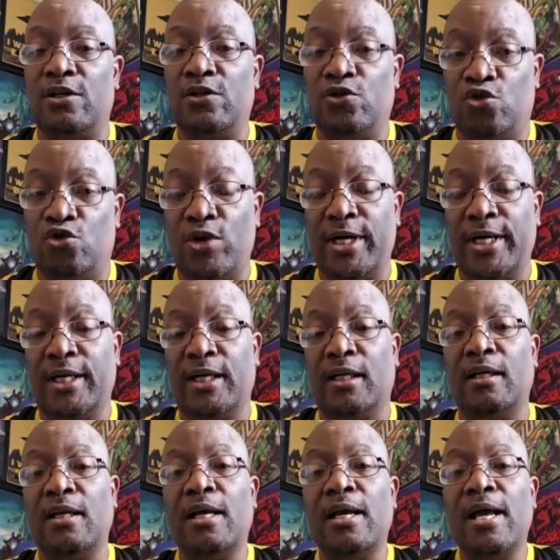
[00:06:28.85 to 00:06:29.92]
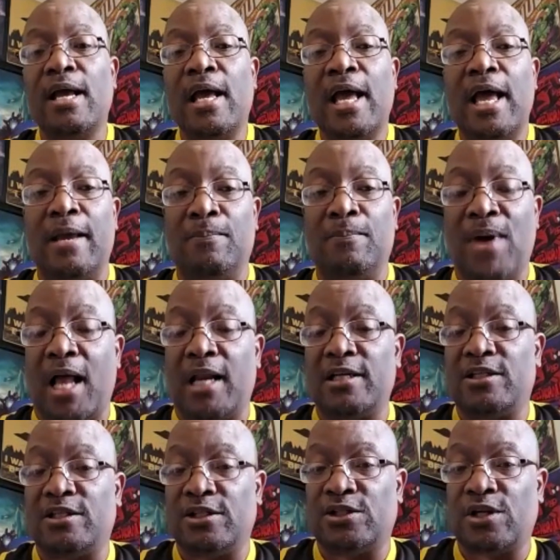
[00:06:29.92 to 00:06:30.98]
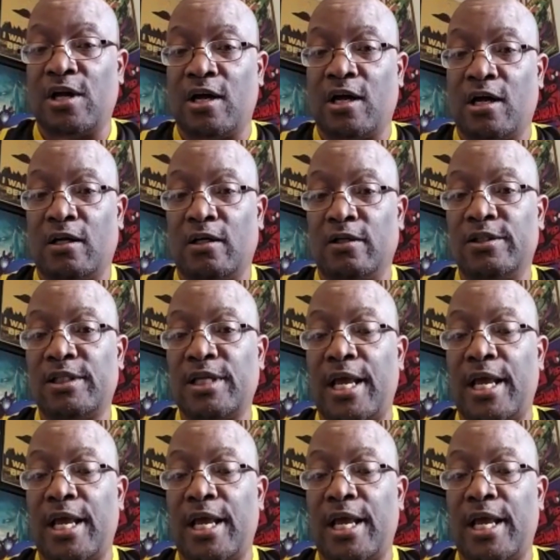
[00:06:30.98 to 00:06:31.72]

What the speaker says: drill and polish the skulls,